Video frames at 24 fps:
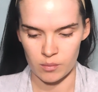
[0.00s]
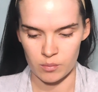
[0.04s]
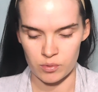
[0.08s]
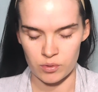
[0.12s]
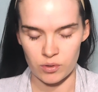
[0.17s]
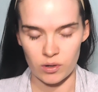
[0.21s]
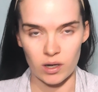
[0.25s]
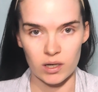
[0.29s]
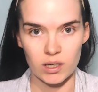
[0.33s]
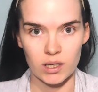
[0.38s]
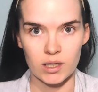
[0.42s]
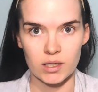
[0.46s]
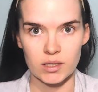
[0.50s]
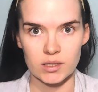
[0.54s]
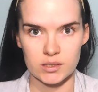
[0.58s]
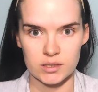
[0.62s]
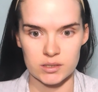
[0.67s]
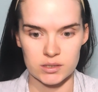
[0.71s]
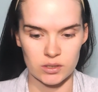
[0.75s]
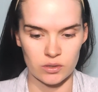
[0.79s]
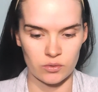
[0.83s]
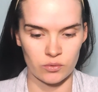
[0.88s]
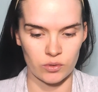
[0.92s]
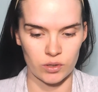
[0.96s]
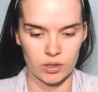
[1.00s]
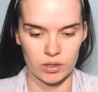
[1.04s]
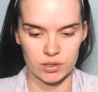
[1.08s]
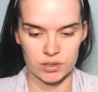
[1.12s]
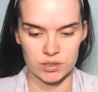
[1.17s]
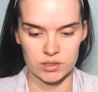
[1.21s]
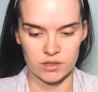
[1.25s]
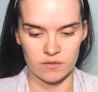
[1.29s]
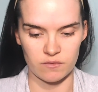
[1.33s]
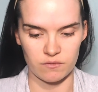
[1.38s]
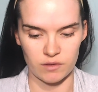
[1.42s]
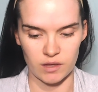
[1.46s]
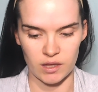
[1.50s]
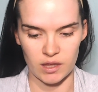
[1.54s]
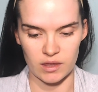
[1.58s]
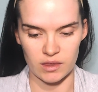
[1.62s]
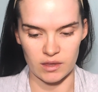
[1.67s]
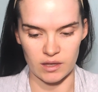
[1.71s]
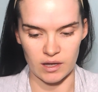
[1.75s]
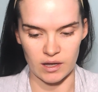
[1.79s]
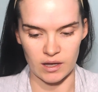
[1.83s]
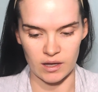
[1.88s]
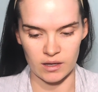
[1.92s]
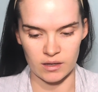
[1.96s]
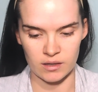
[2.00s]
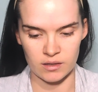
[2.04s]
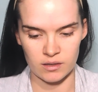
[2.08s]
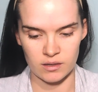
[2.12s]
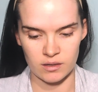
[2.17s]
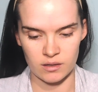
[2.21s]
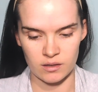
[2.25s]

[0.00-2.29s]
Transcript: products or stuff like that,